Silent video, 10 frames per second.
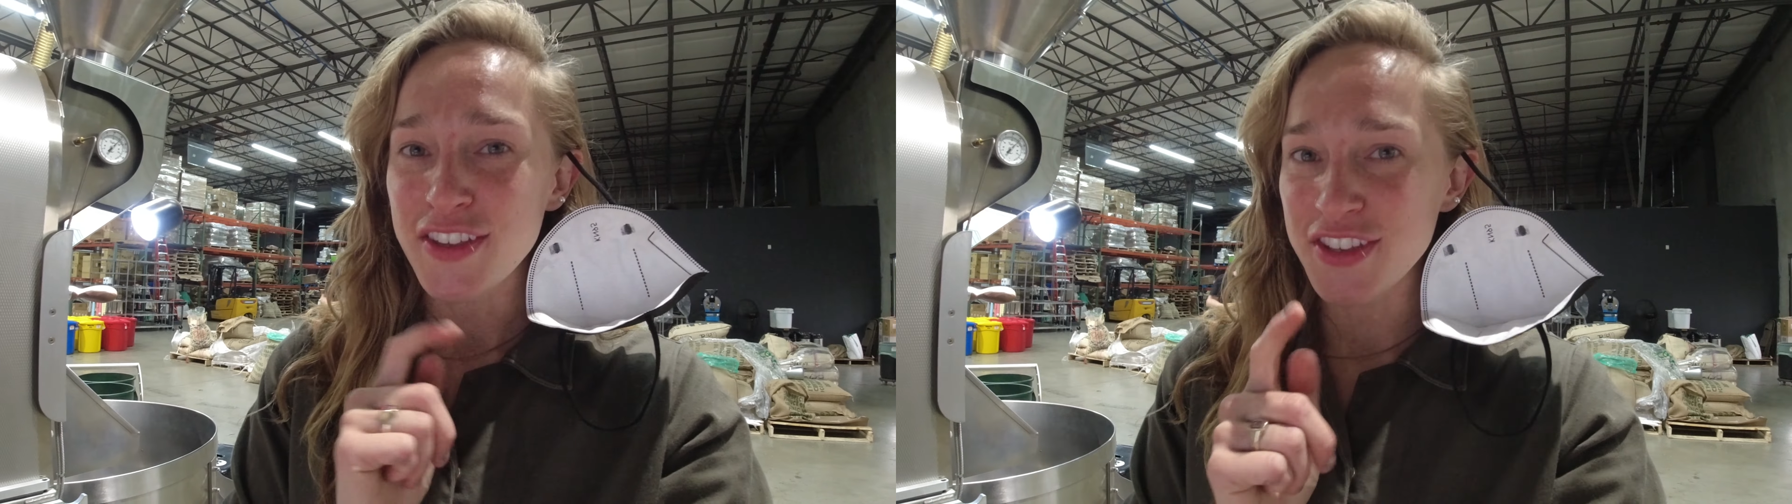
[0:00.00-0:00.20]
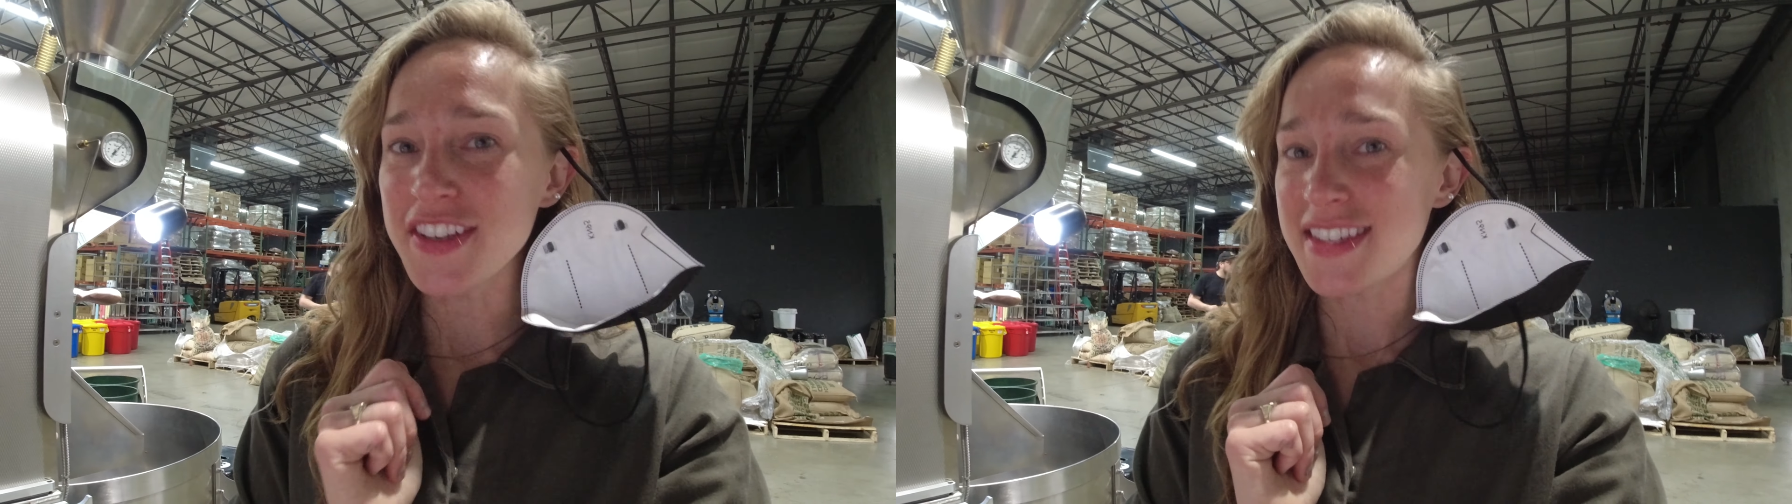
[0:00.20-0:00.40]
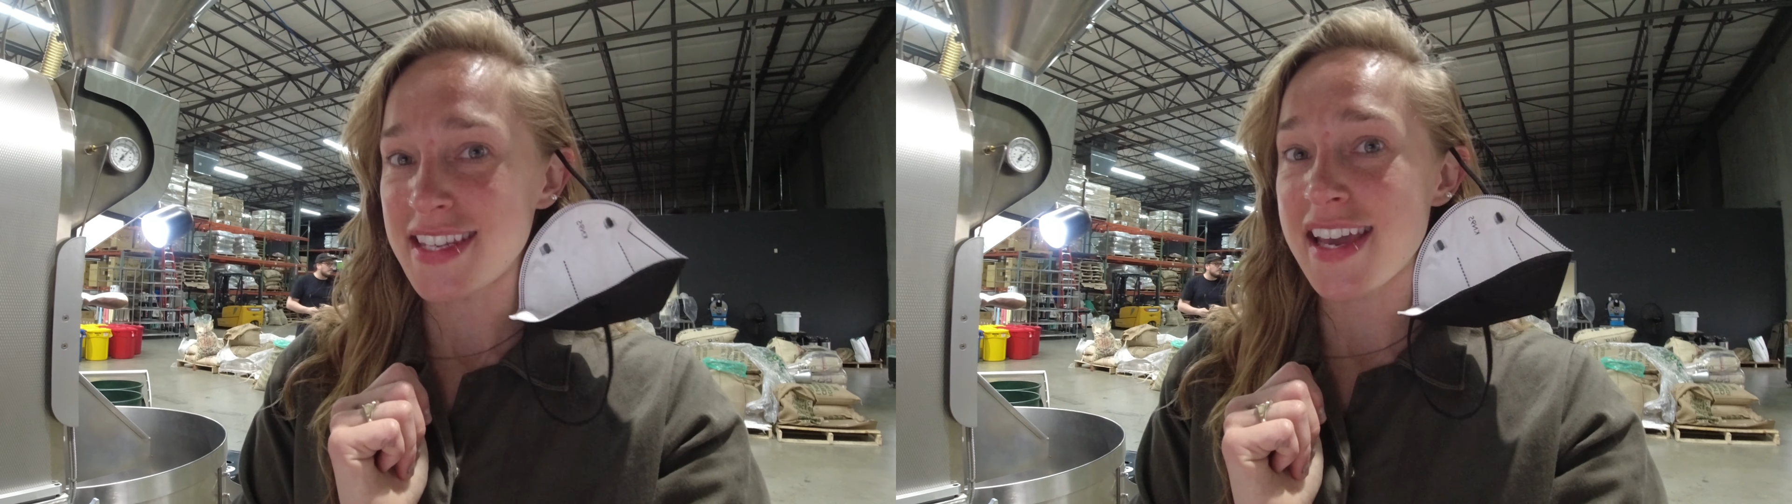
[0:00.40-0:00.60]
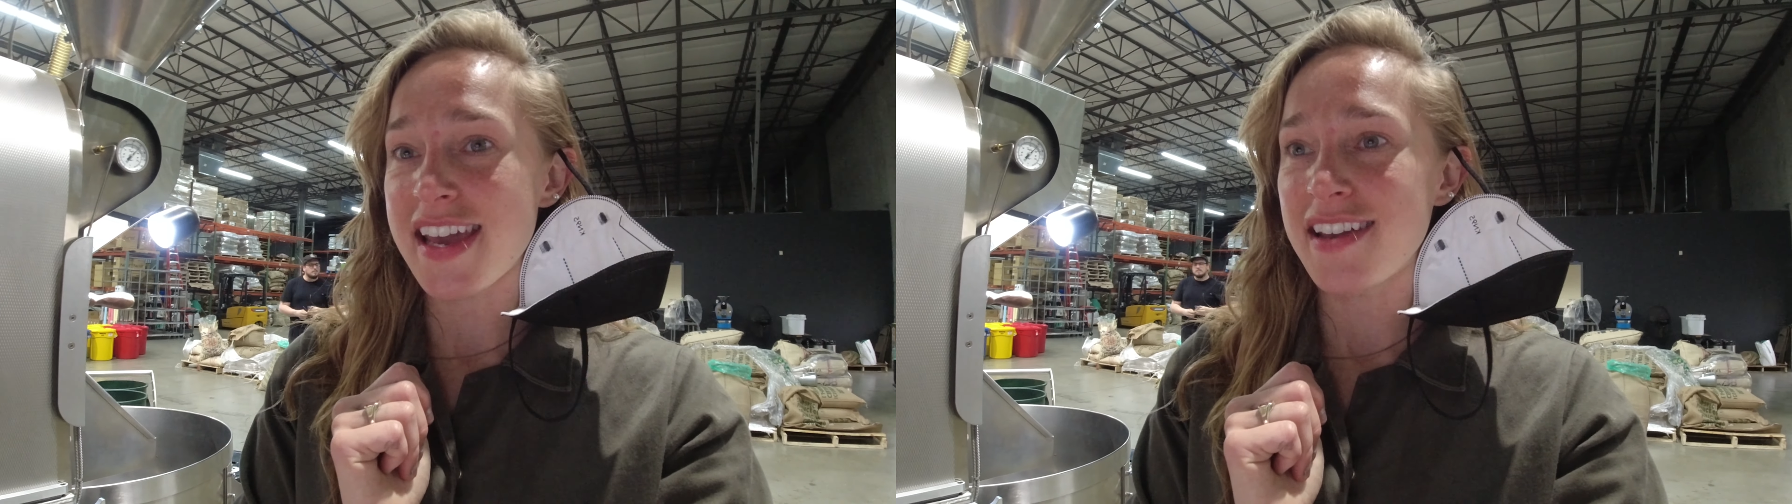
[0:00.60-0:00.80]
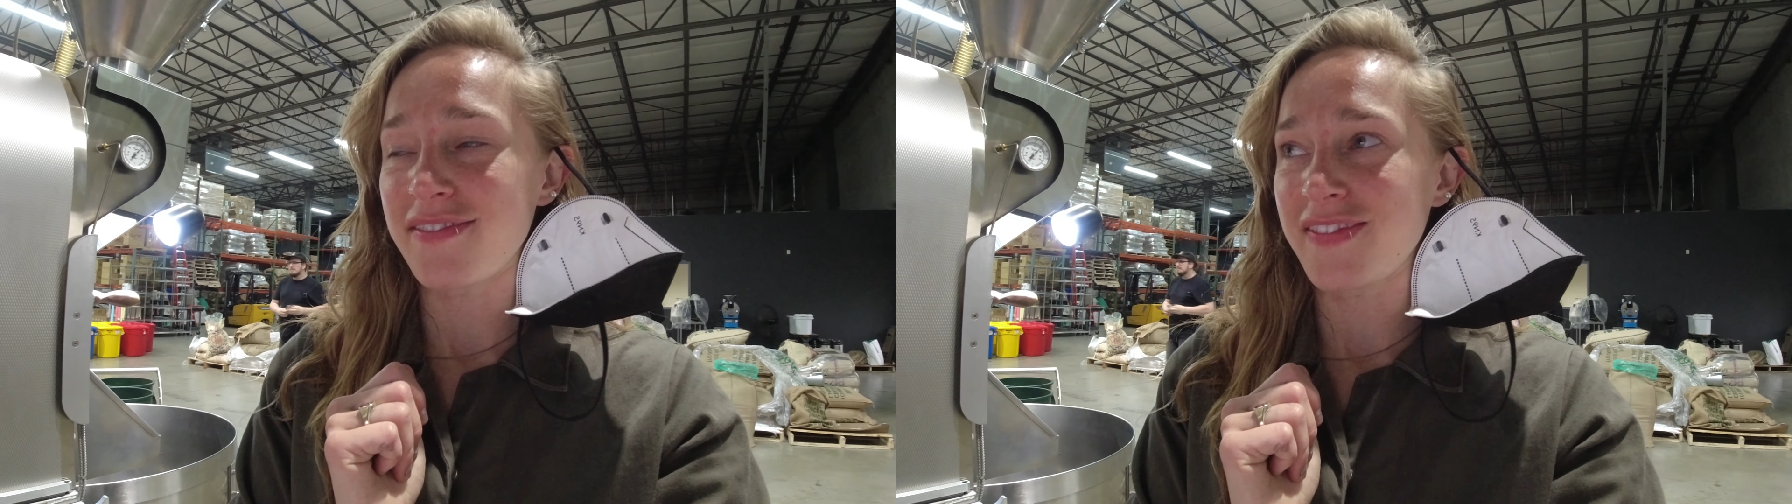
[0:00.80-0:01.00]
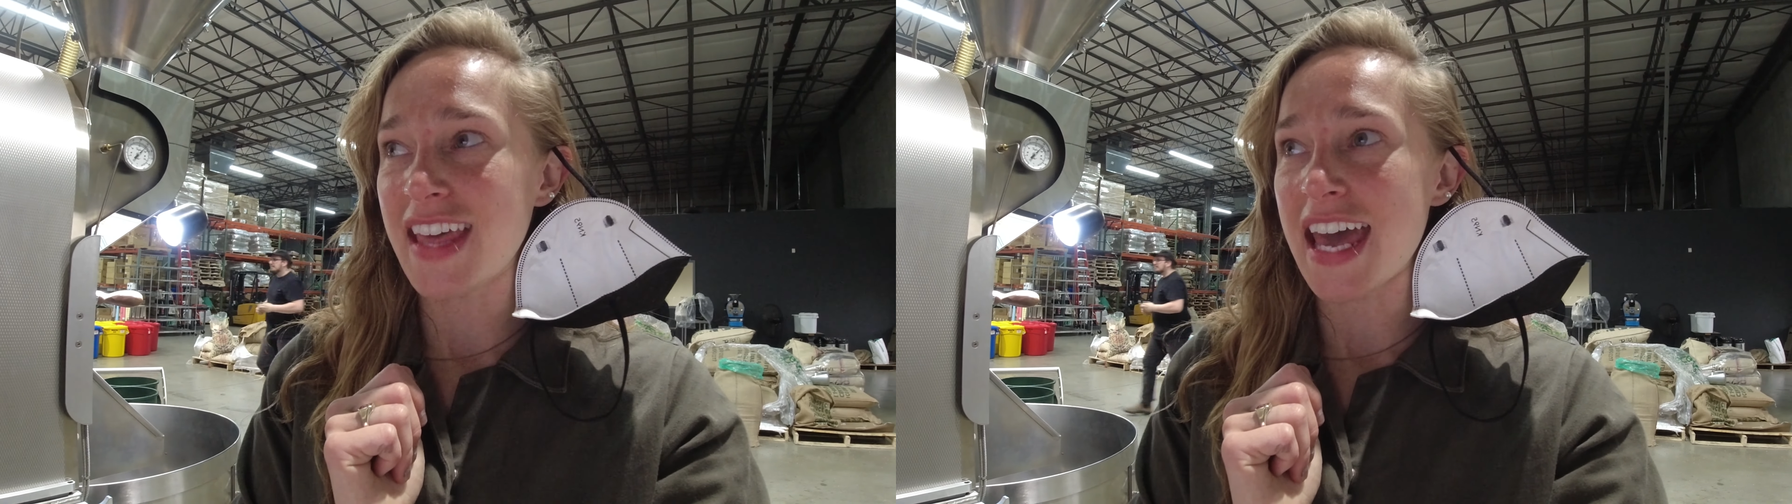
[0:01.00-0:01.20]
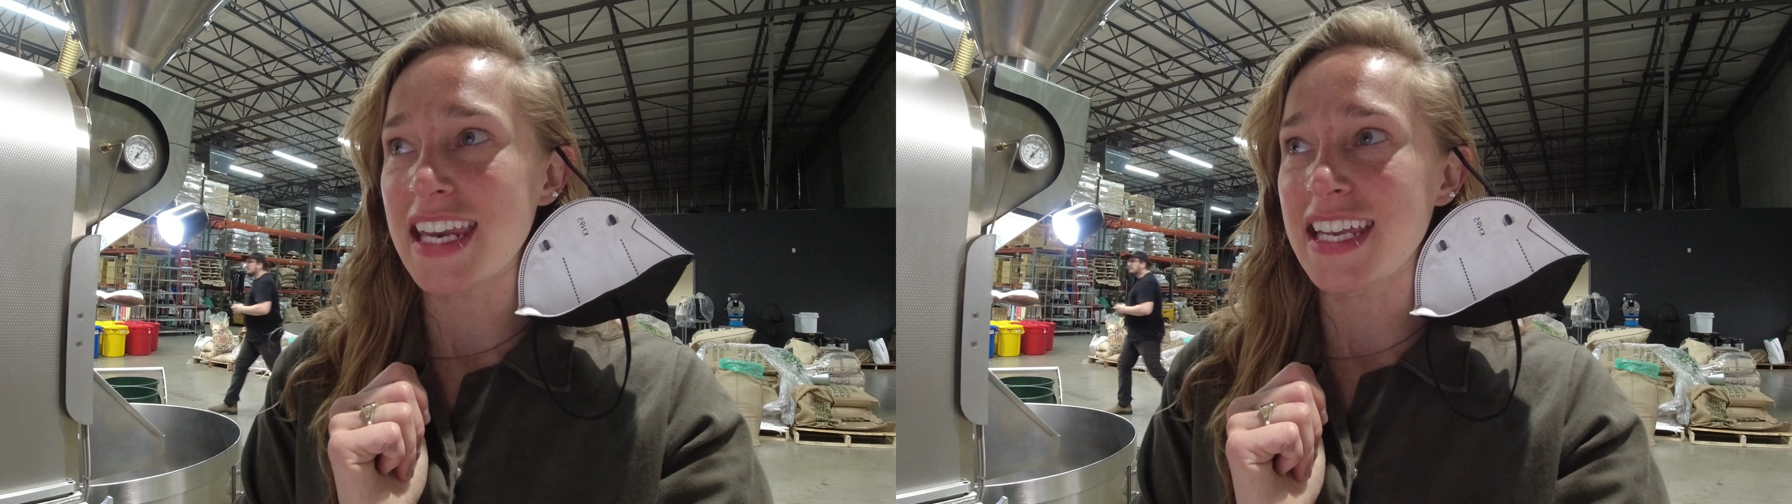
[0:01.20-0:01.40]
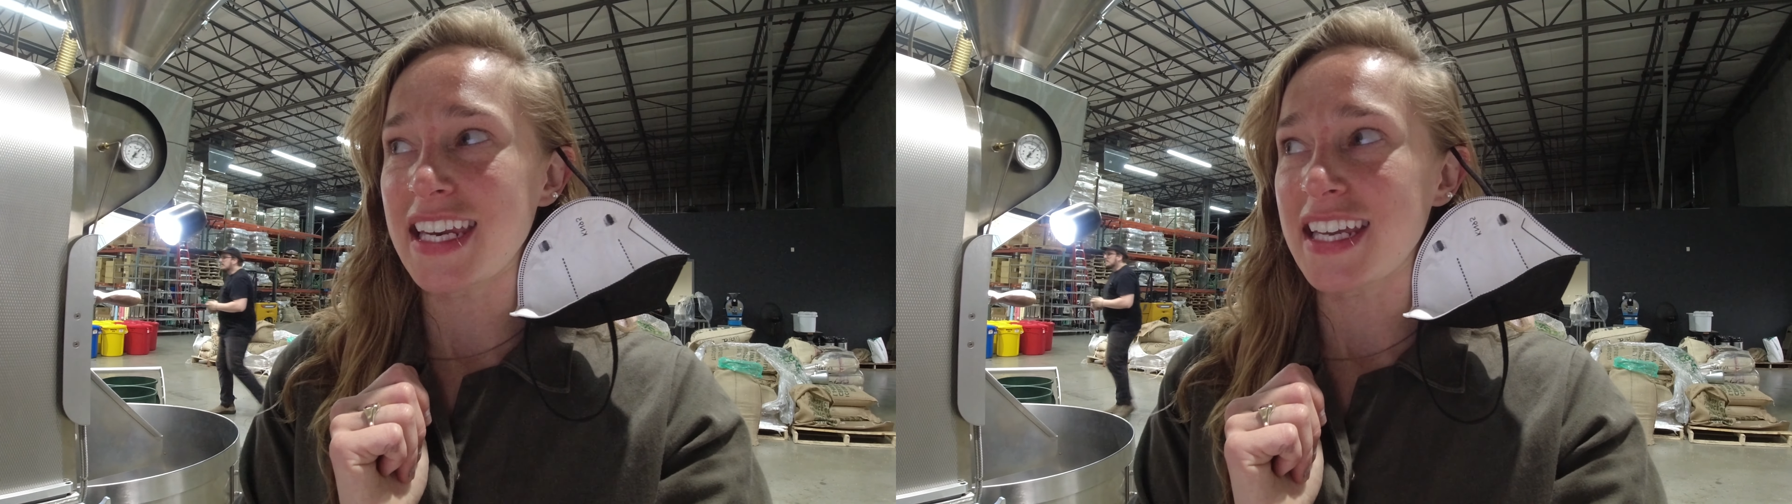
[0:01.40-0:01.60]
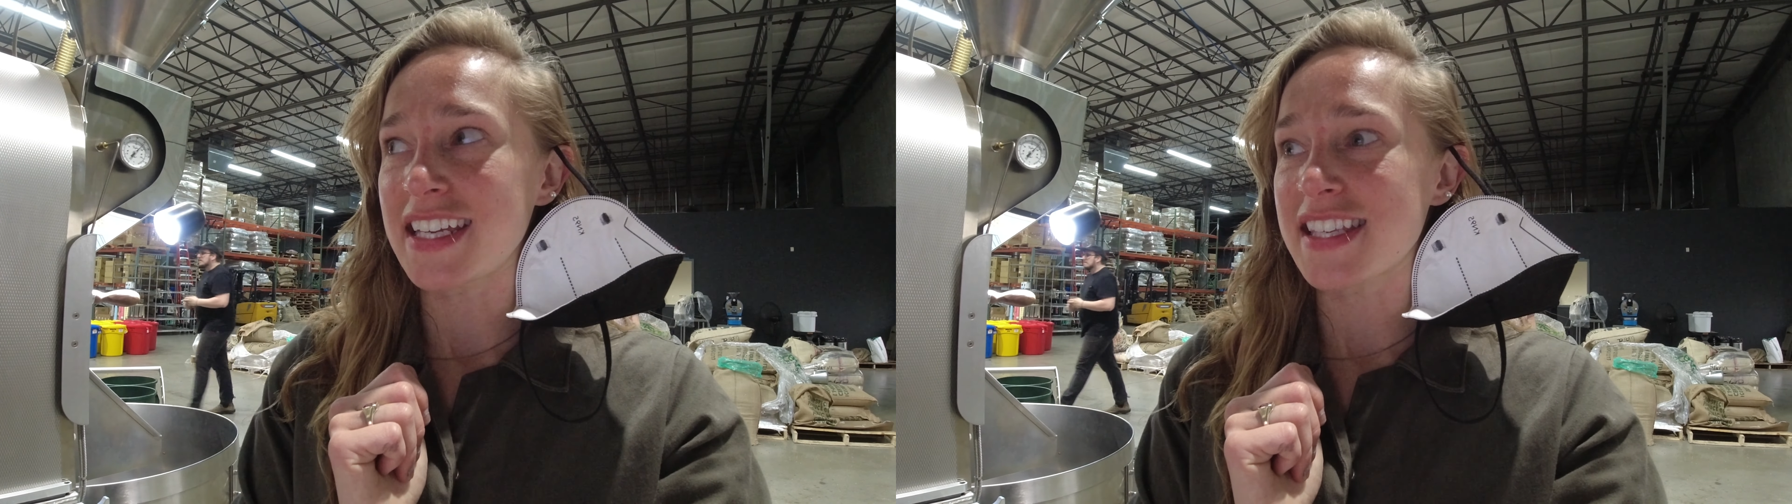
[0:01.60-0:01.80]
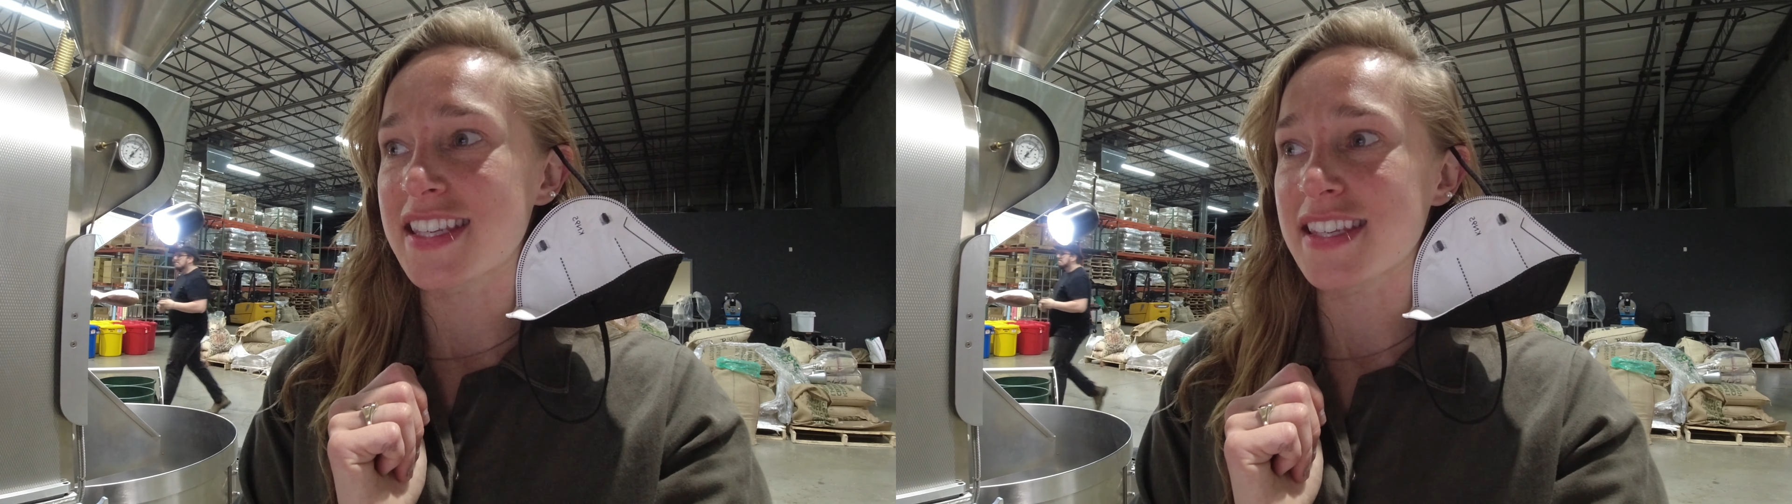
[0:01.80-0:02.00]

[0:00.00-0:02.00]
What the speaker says: you'll see that it is